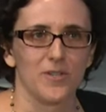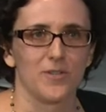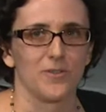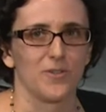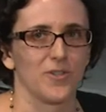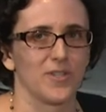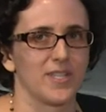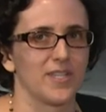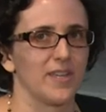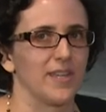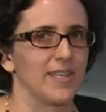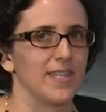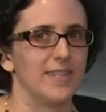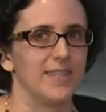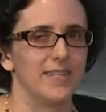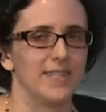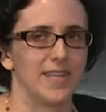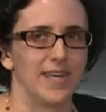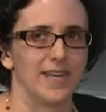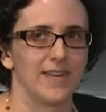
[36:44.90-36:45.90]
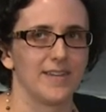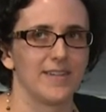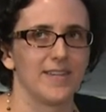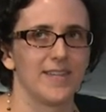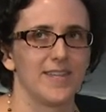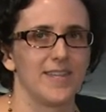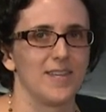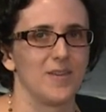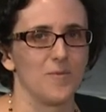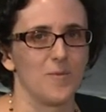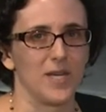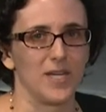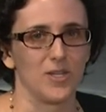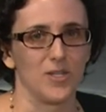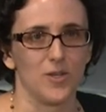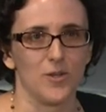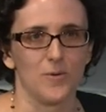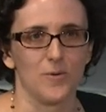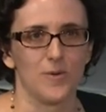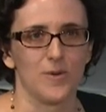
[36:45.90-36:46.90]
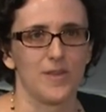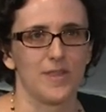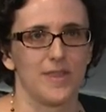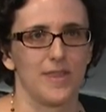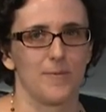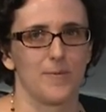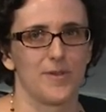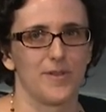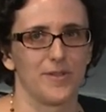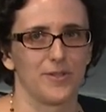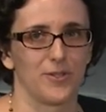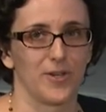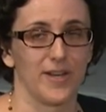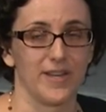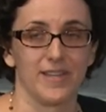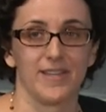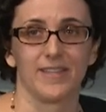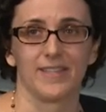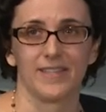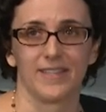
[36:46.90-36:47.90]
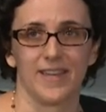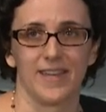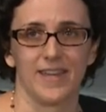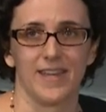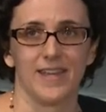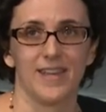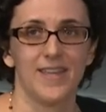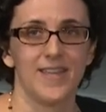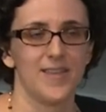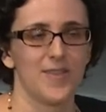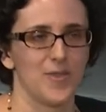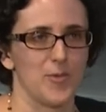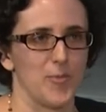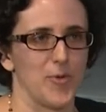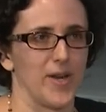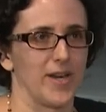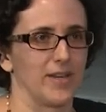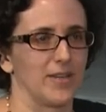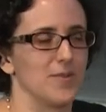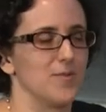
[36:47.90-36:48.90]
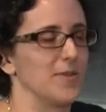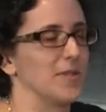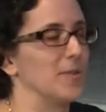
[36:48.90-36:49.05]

They're just collecting the data. In week two, they will try to assign the product to a